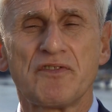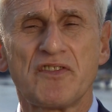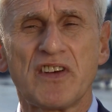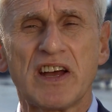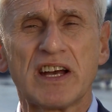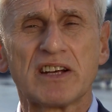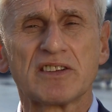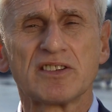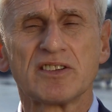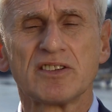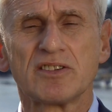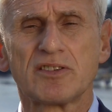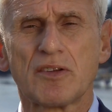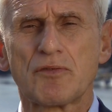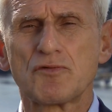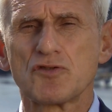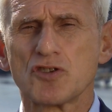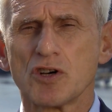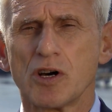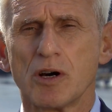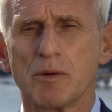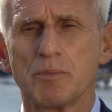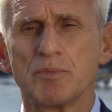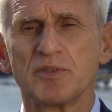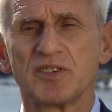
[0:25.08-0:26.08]
thousands of
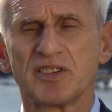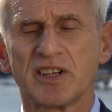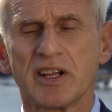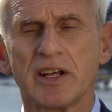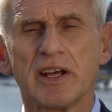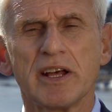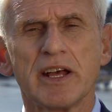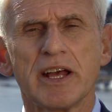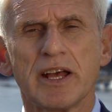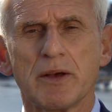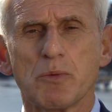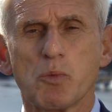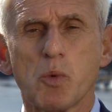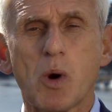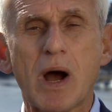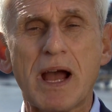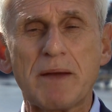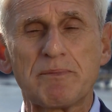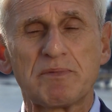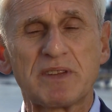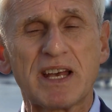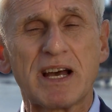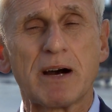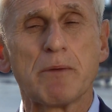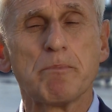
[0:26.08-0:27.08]
jobs, it
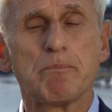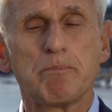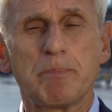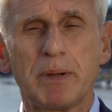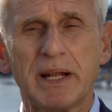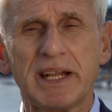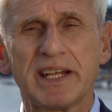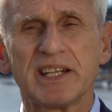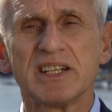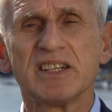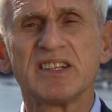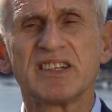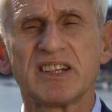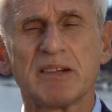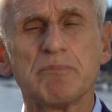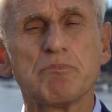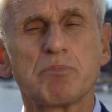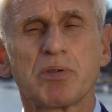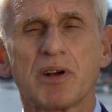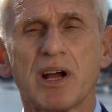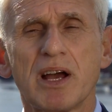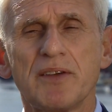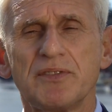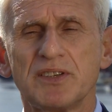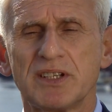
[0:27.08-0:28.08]
wiped out billions in
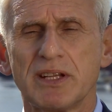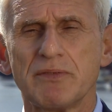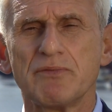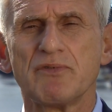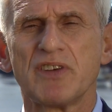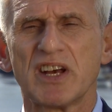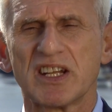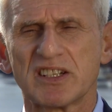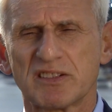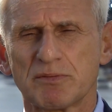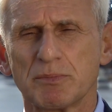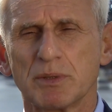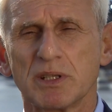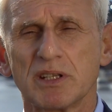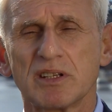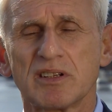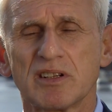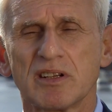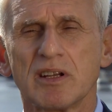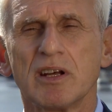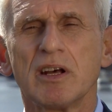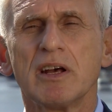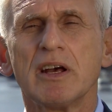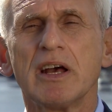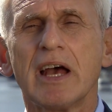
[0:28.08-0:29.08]
private investment,
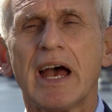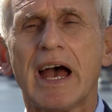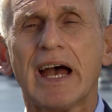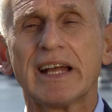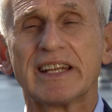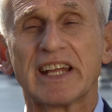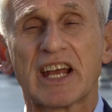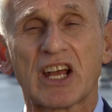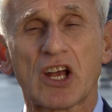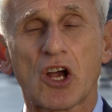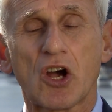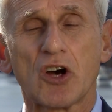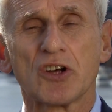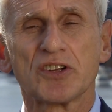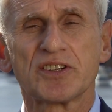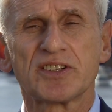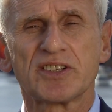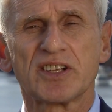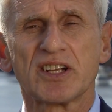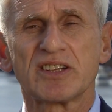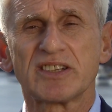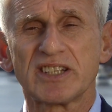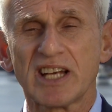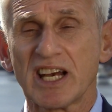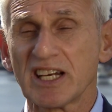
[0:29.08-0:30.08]
and it cost
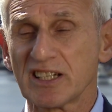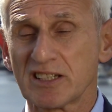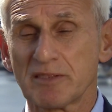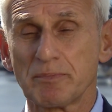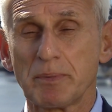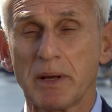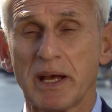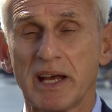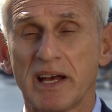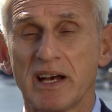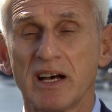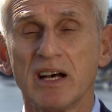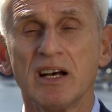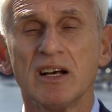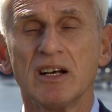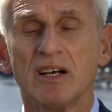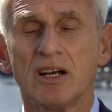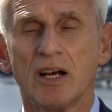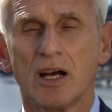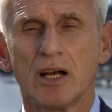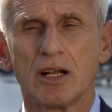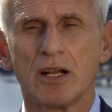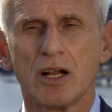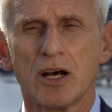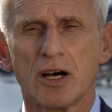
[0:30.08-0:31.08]
the taxpayer
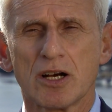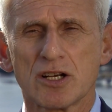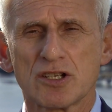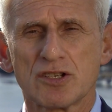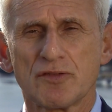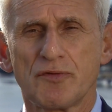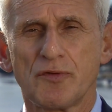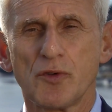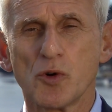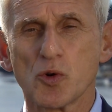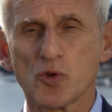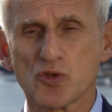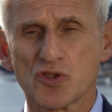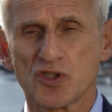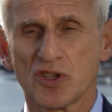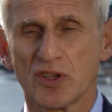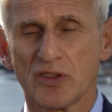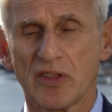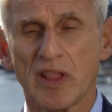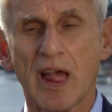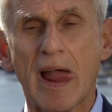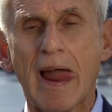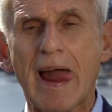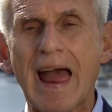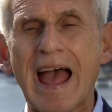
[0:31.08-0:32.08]
a large fortune,
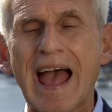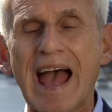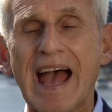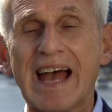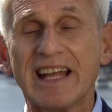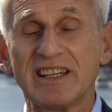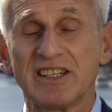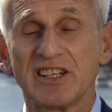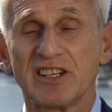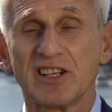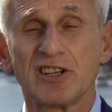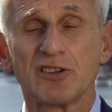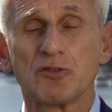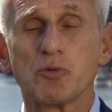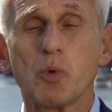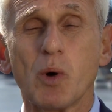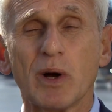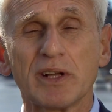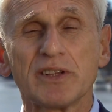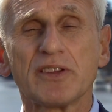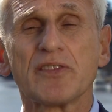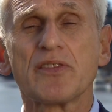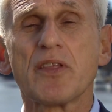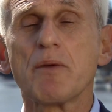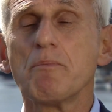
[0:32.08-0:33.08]
and it is
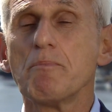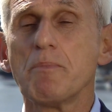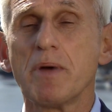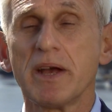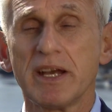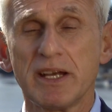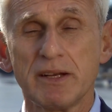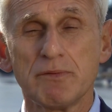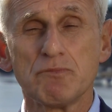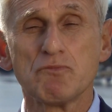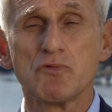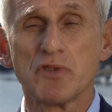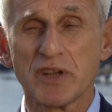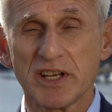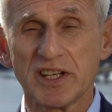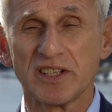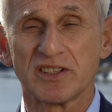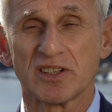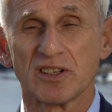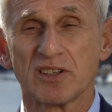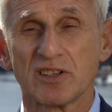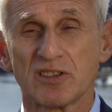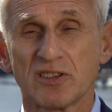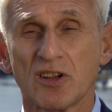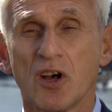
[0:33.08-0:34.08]
one of the main
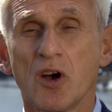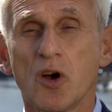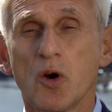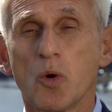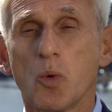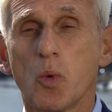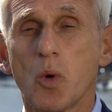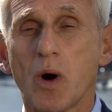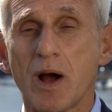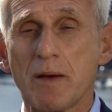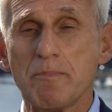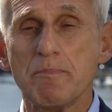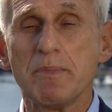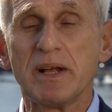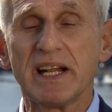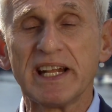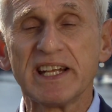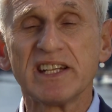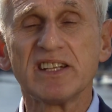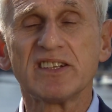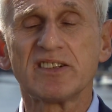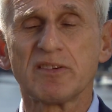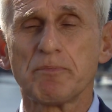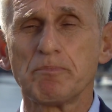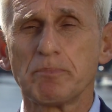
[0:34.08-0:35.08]
reasons why
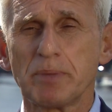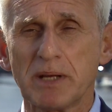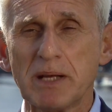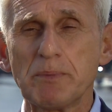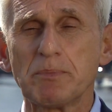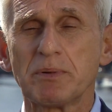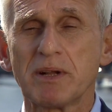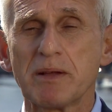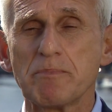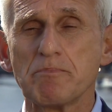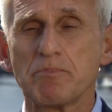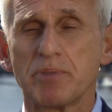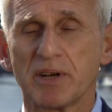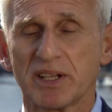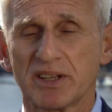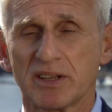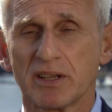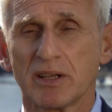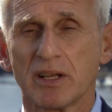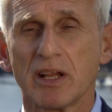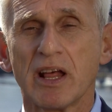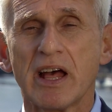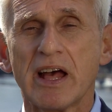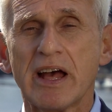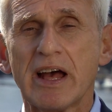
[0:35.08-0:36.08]
millions of people in
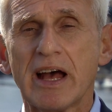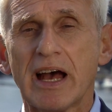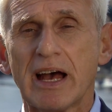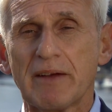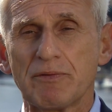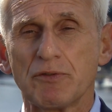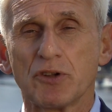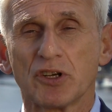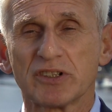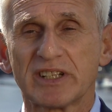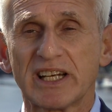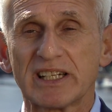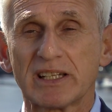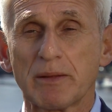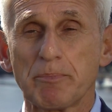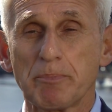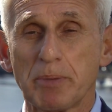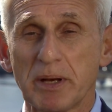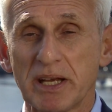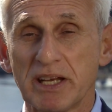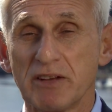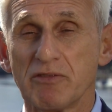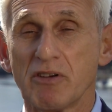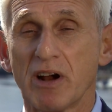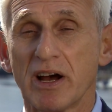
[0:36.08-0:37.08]
Britain have not had a
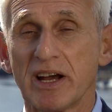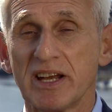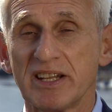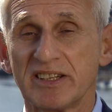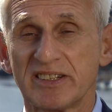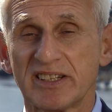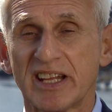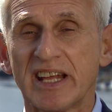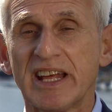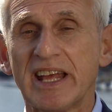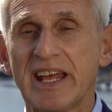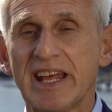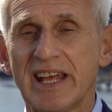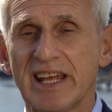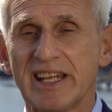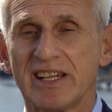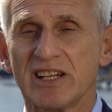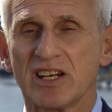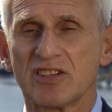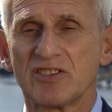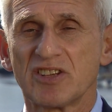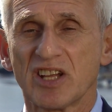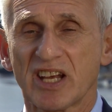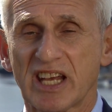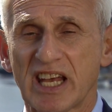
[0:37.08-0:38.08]
pay rise in
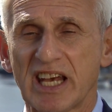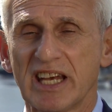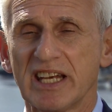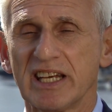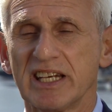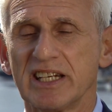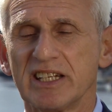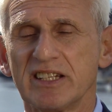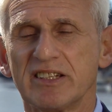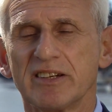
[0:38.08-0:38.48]
a decade.